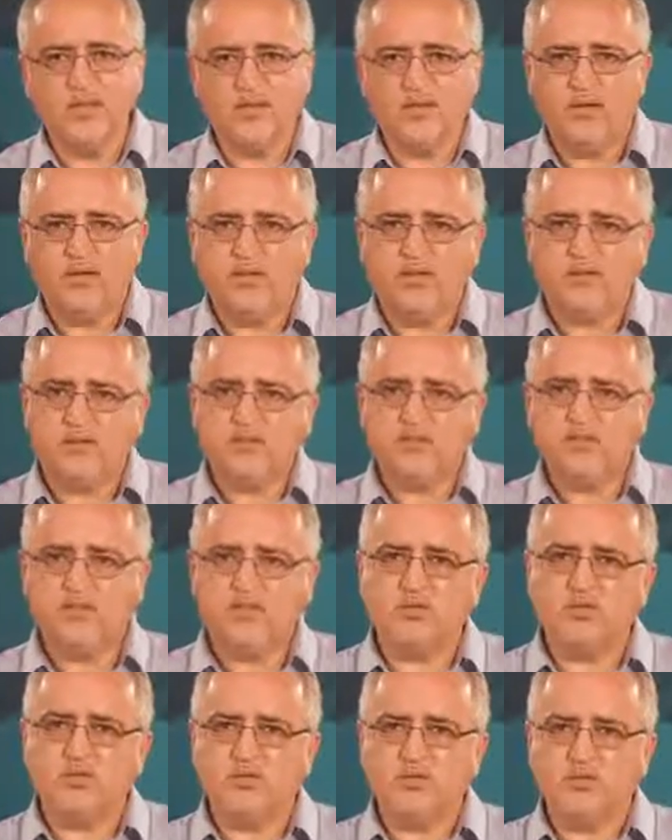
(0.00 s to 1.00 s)
It is
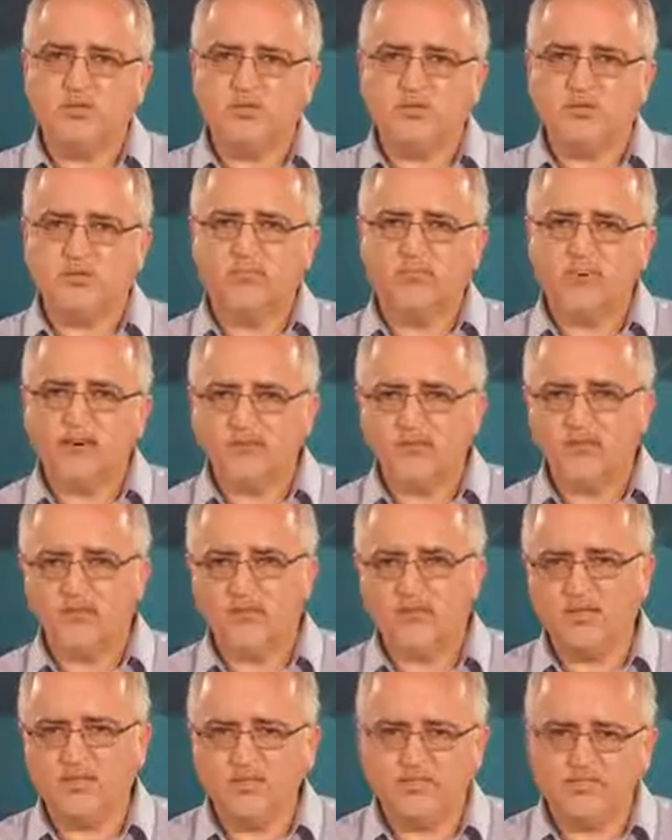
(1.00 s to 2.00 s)
not
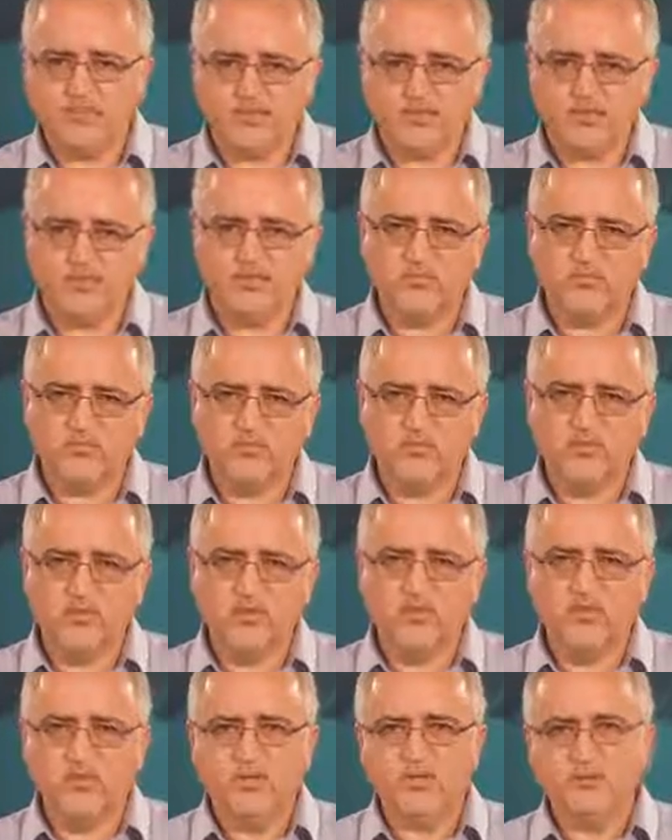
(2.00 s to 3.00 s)
practical nor possible
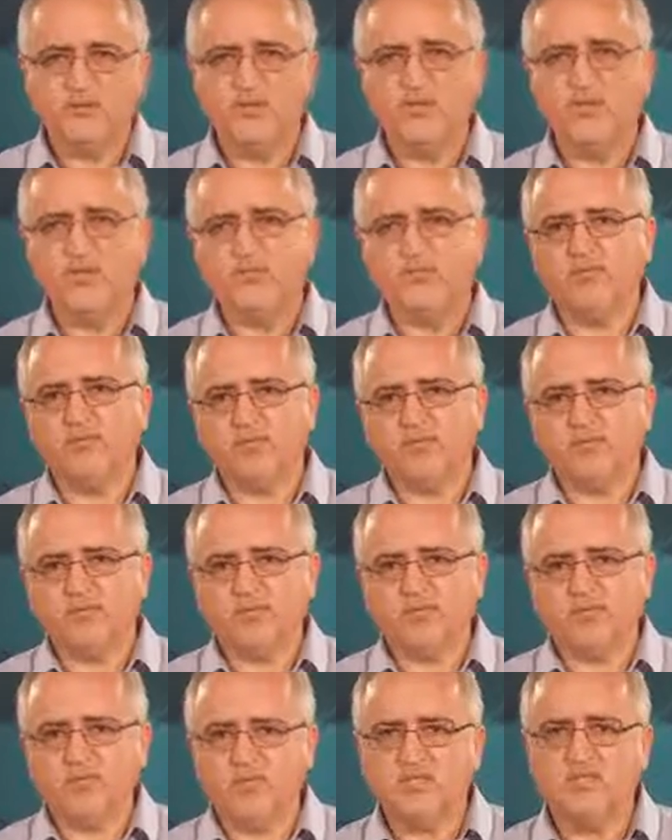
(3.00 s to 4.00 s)
to have
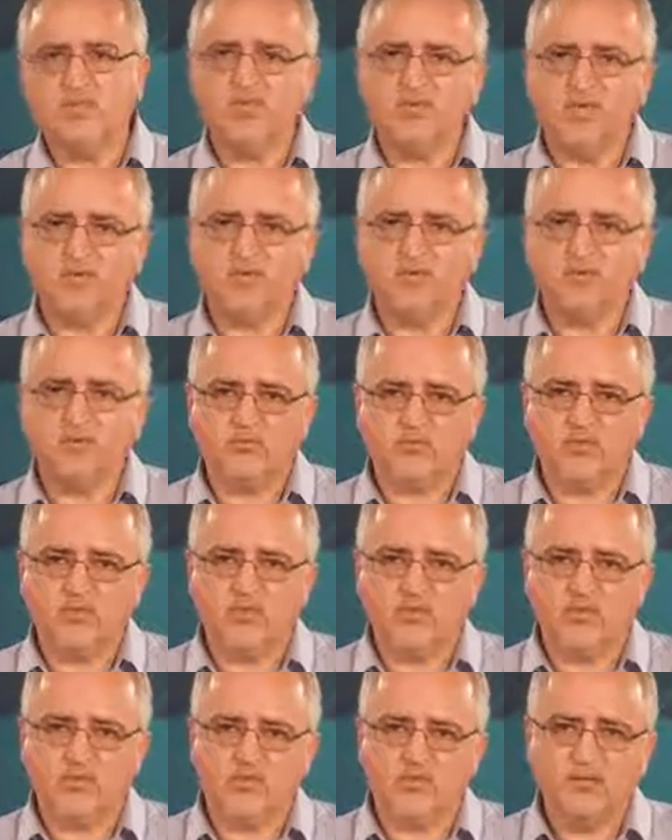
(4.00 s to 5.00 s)
such amount of
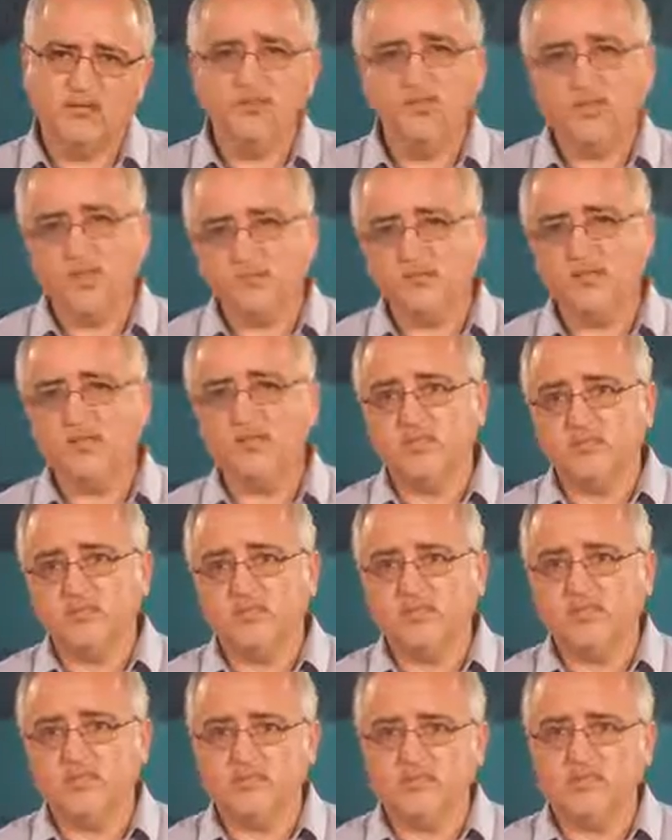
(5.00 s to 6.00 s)
data,
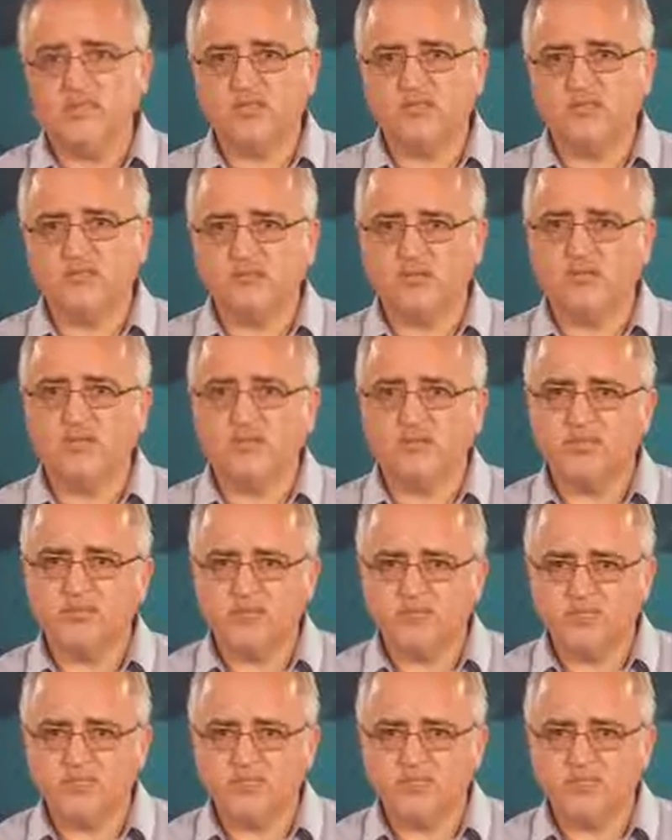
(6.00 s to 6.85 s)
166 megabits per